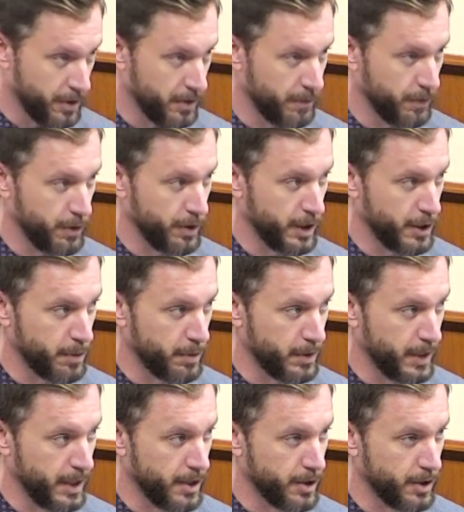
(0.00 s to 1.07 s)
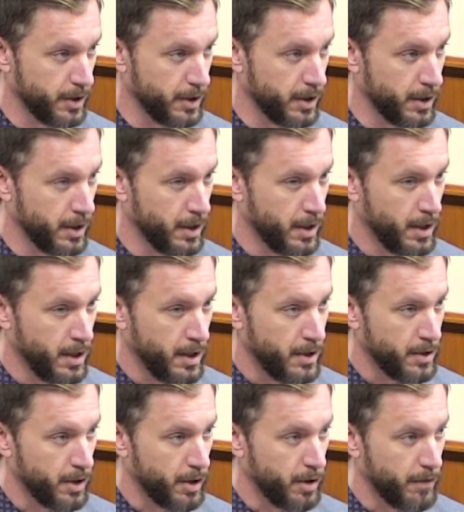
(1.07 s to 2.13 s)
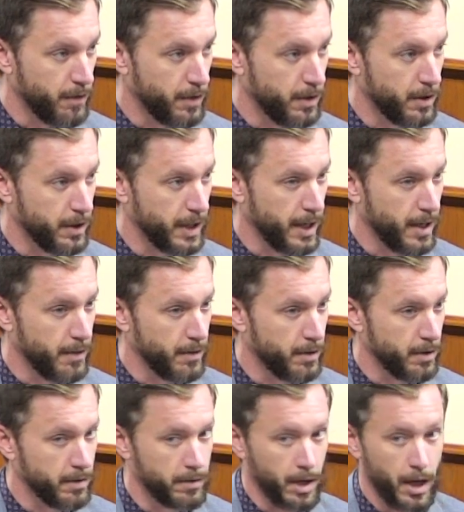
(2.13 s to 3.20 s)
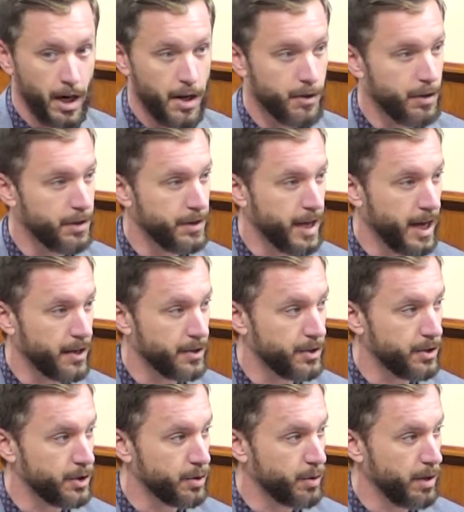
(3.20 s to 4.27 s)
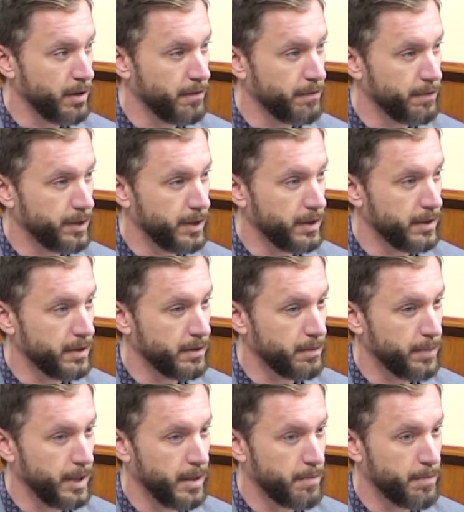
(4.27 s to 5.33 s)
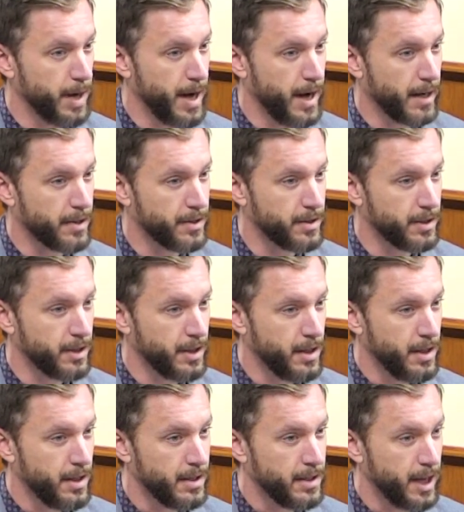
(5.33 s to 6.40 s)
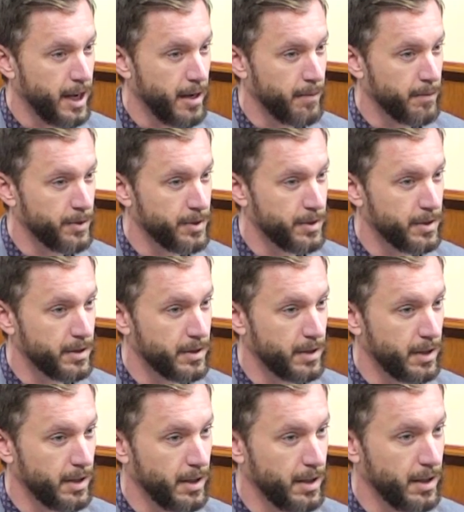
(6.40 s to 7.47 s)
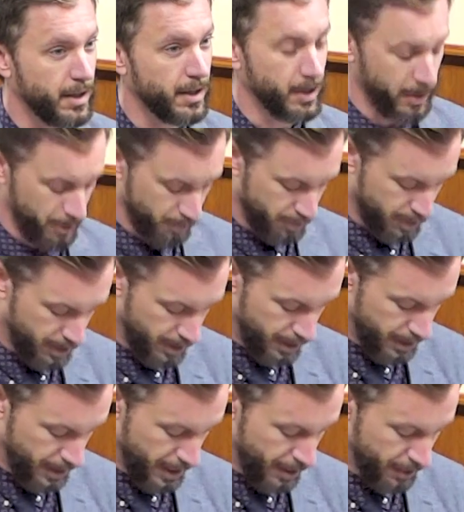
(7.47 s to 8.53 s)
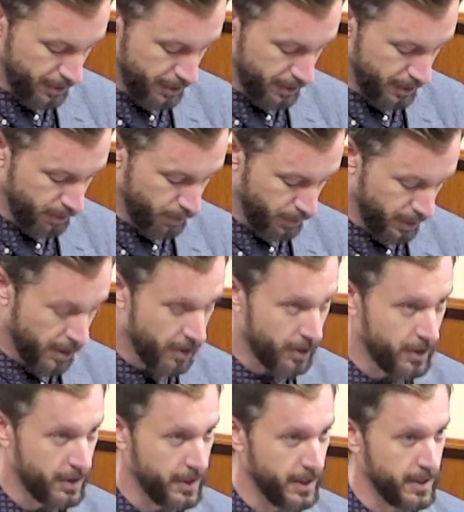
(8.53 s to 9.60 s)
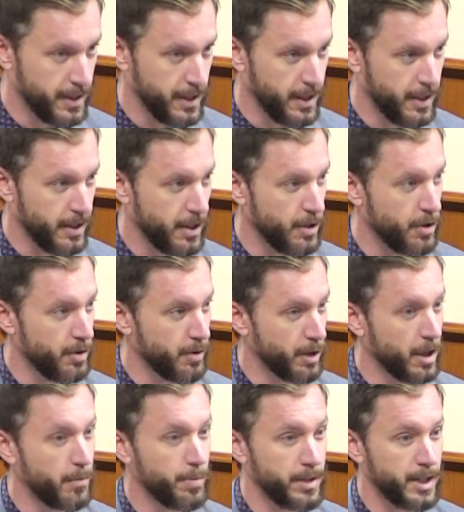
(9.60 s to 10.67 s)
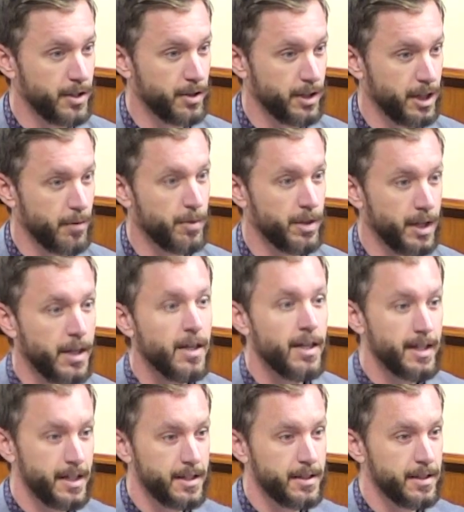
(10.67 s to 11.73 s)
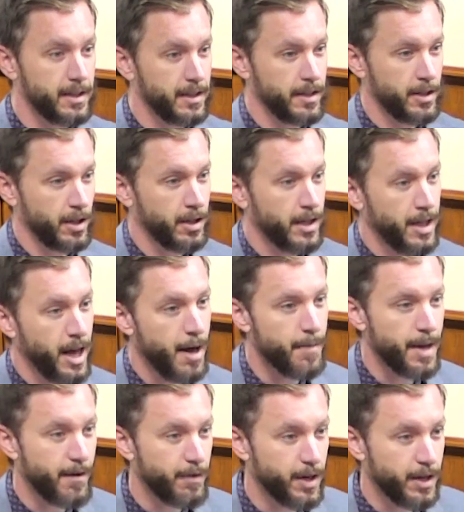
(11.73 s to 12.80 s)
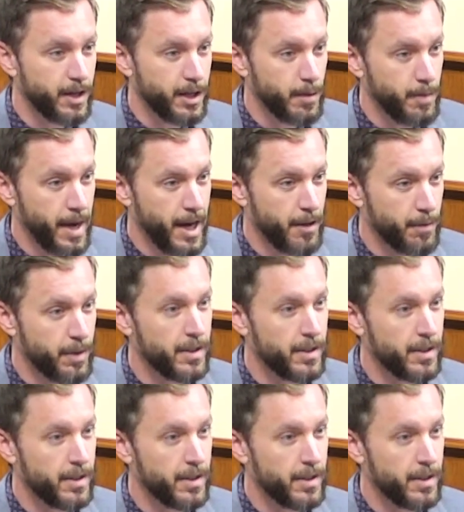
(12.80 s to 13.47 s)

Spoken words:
for transportation. So if you look at 100,000 square foot big box times, 1,160, and then you could potentially double. I'm not very good at math, but